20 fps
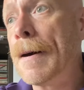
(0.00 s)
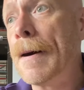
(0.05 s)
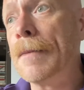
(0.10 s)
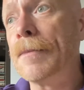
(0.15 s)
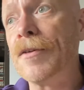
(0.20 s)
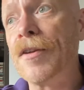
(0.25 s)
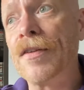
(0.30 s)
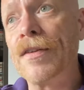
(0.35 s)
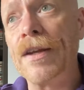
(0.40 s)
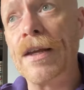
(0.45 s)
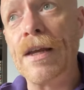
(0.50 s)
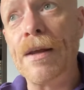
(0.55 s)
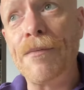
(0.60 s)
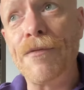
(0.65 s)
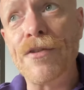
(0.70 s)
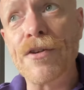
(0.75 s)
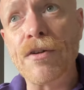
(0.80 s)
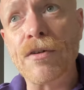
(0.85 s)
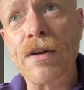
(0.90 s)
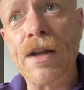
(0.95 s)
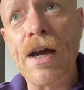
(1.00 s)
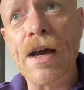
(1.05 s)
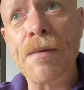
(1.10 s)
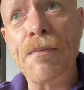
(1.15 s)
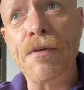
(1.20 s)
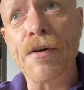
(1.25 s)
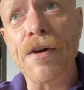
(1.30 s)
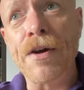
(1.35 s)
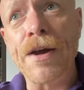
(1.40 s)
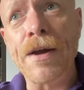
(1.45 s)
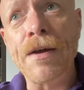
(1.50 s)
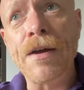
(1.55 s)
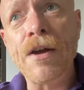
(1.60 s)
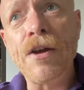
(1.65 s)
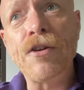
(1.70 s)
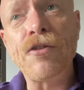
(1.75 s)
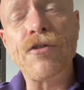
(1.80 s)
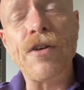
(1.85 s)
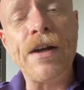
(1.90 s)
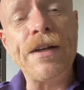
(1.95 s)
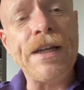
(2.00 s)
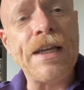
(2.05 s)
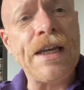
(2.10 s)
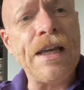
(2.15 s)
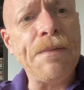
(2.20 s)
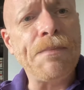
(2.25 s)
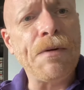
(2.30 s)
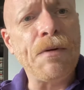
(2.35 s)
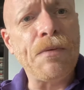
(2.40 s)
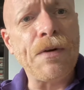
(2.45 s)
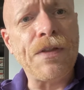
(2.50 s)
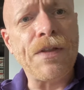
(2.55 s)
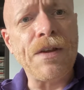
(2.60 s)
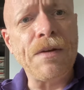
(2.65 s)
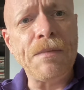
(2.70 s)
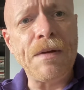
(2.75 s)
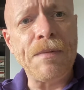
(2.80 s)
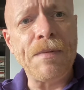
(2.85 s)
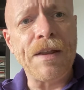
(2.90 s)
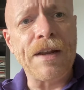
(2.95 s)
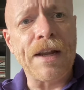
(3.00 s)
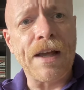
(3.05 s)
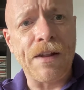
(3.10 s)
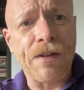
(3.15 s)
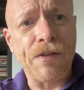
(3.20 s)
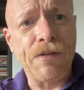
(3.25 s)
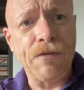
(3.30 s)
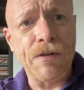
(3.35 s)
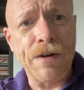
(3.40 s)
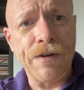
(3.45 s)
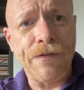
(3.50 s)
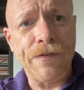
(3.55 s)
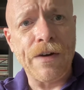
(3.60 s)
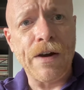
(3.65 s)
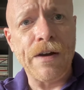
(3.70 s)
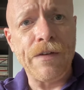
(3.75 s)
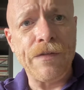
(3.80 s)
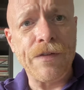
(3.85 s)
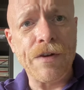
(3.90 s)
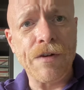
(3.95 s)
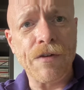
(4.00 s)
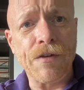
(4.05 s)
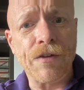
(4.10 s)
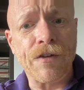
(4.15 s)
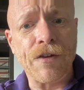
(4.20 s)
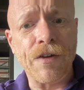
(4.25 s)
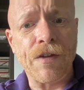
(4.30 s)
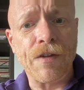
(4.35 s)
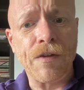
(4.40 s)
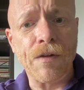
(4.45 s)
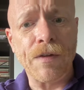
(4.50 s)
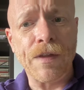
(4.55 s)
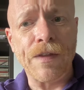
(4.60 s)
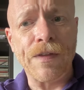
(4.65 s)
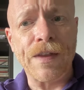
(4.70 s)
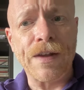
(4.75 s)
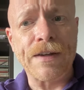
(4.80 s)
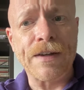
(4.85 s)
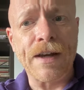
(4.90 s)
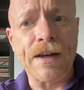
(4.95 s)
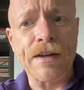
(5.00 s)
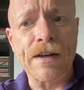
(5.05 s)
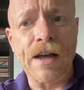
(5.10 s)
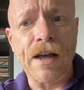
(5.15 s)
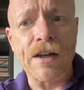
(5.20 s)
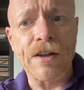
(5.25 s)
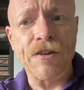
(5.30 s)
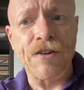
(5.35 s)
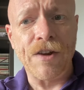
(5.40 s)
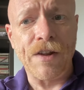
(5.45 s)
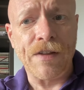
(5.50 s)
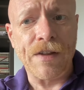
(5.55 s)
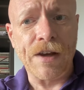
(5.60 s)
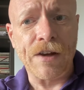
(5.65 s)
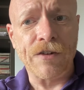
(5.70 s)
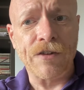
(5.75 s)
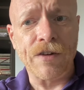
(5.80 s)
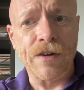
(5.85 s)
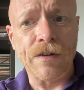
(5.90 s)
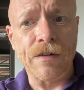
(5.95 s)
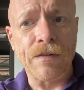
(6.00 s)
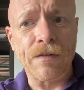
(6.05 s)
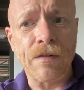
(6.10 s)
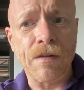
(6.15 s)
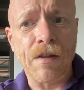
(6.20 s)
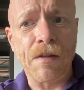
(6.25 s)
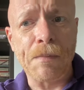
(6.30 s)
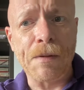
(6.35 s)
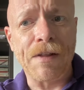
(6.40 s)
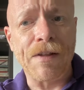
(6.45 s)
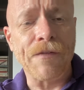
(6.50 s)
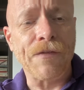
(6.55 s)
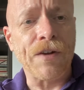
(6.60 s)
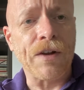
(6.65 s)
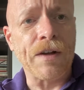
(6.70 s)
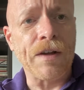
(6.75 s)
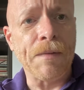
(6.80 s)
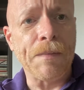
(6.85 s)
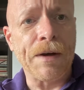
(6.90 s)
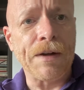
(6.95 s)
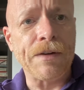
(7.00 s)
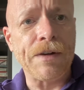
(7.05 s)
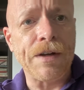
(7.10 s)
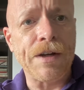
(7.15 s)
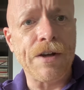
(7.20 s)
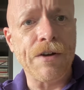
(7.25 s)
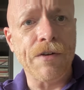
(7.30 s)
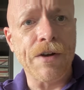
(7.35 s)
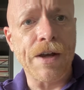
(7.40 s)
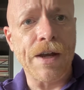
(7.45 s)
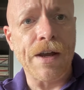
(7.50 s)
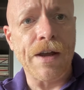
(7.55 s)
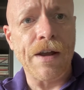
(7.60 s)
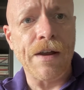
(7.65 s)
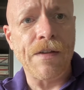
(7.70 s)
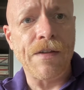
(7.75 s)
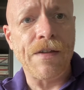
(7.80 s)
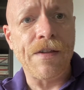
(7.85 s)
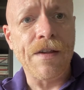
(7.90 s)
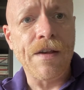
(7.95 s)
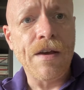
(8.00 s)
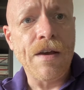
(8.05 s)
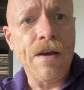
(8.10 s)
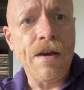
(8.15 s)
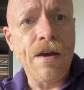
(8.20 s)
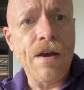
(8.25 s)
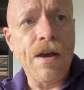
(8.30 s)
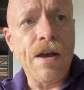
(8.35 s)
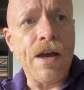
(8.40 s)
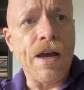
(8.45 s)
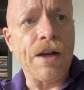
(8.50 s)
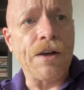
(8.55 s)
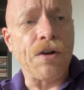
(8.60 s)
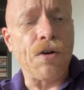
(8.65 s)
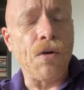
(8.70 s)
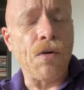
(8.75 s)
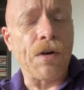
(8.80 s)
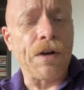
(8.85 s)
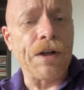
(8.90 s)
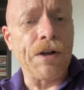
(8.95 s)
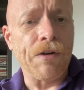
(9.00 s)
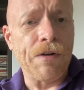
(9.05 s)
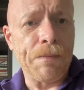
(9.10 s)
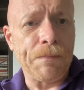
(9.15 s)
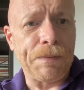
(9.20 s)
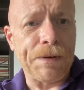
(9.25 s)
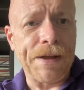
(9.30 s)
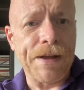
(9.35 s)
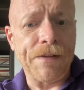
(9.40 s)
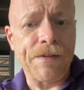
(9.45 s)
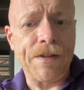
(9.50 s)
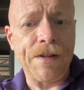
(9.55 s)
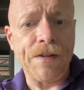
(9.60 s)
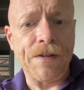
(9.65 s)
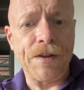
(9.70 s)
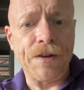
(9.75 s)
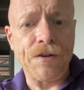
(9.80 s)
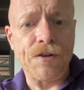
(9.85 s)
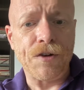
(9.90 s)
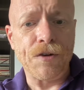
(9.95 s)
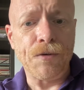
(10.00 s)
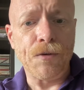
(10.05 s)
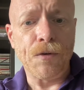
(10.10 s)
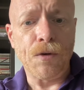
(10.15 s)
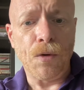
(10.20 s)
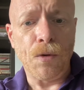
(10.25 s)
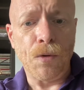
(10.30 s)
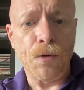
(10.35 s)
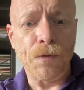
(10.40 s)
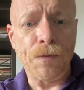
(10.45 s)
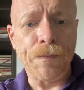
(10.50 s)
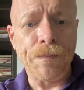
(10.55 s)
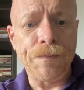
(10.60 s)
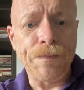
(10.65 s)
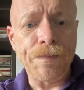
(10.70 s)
just to keep for your library. Try to keep it within maybe the last 3 to 5 years, just so that the technology section, specifically about hearing aids and cochlear implants, isn't too old.